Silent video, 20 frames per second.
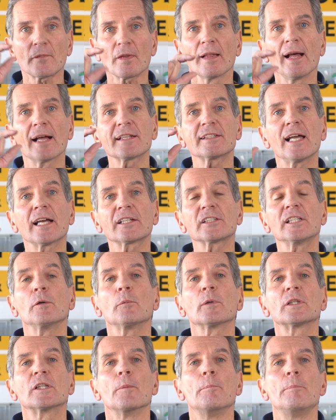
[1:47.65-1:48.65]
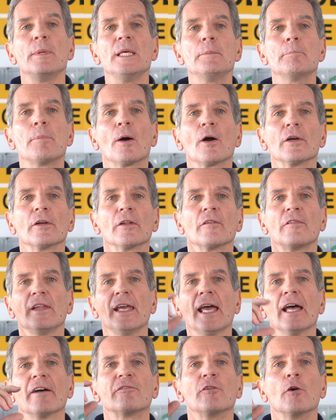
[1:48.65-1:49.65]
That's actually what the B part of
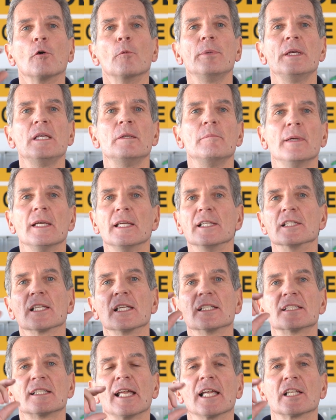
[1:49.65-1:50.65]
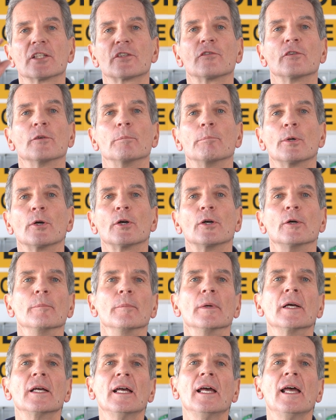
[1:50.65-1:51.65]
the FOB means. It stands for
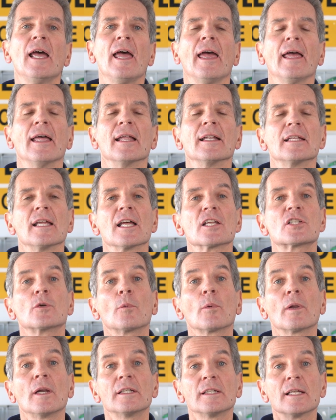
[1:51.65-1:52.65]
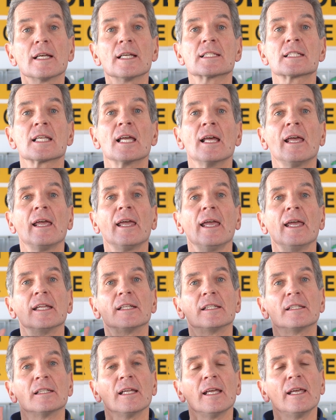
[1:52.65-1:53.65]
Birm. And uh, so what it does,
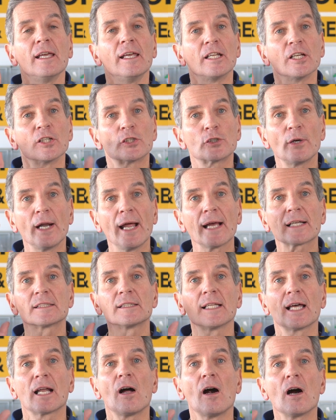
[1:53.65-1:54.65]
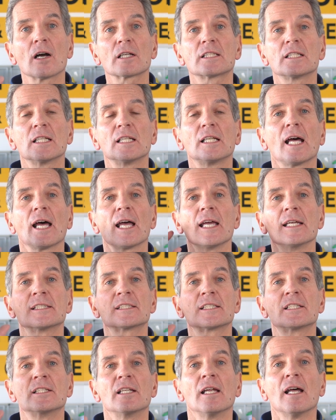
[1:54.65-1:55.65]
it, it attracts that
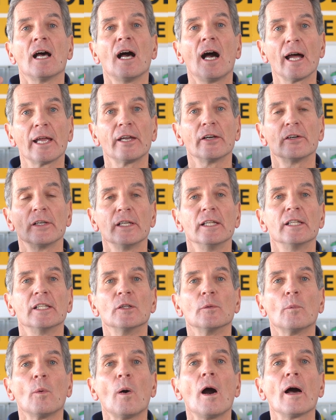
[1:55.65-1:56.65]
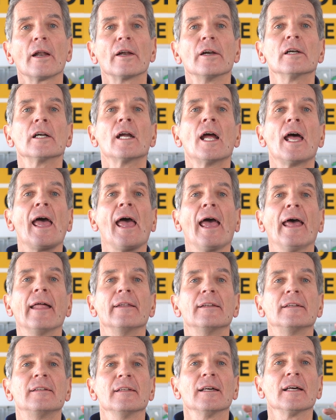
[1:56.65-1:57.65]
oxidized iron in the water
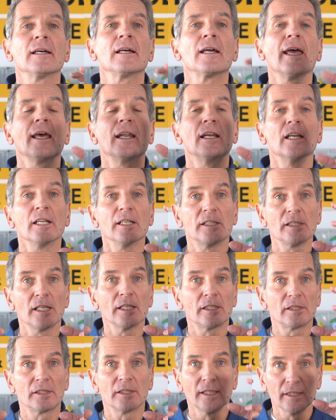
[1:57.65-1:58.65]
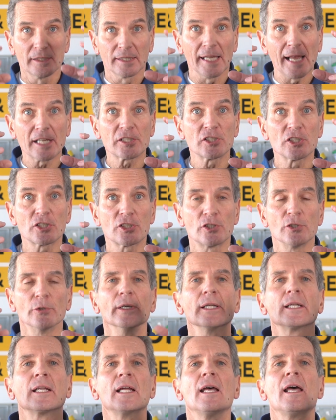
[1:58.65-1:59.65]
and, uh, and it, it attaches to
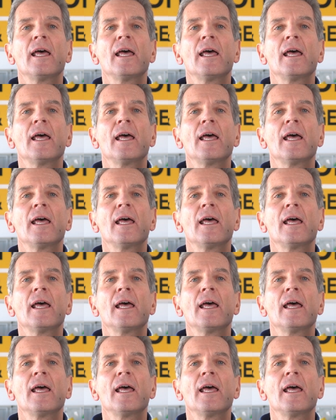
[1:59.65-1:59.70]
it.